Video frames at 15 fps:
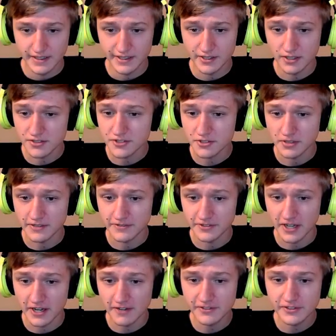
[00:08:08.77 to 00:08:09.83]
And also, if you're
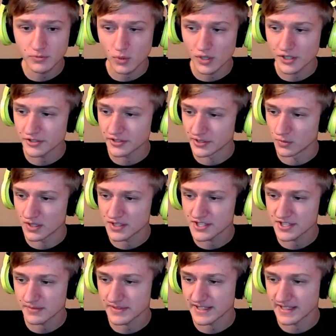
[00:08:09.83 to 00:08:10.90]
ever wondering what
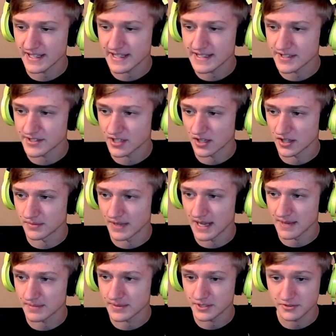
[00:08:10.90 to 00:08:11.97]
something is on the
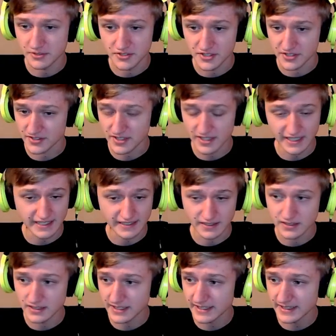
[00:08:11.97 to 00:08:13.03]
map, you can just, again,
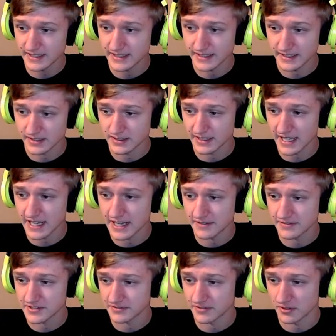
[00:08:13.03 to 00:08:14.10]
click it and click F
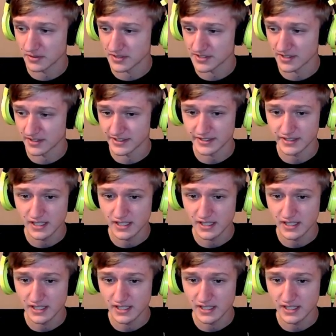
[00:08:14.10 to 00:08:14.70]
to focus on it.